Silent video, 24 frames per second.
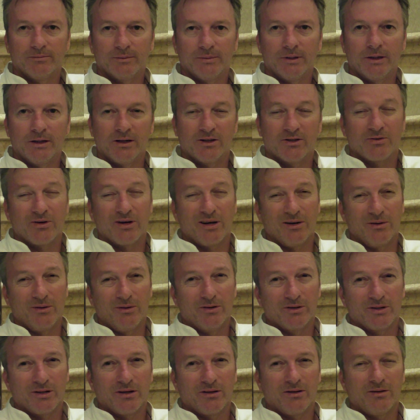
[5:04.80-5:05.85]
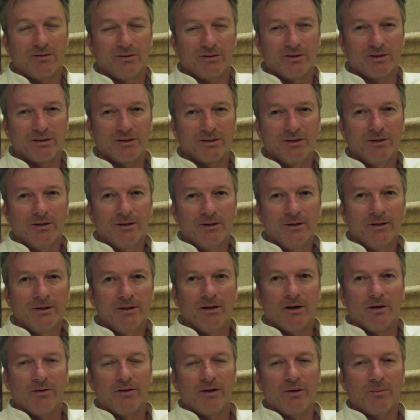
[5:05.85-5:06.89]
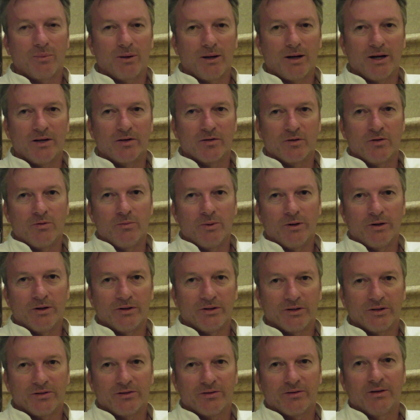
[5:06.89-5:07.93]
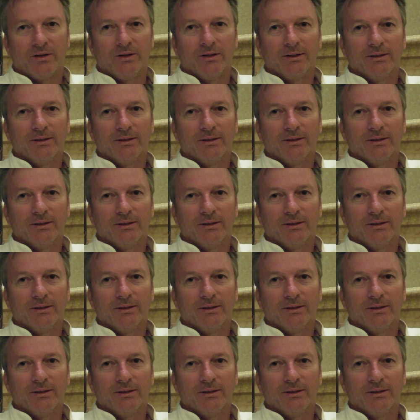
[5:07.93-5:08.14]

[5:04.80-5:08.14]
And Australia also, there was, I think players are almost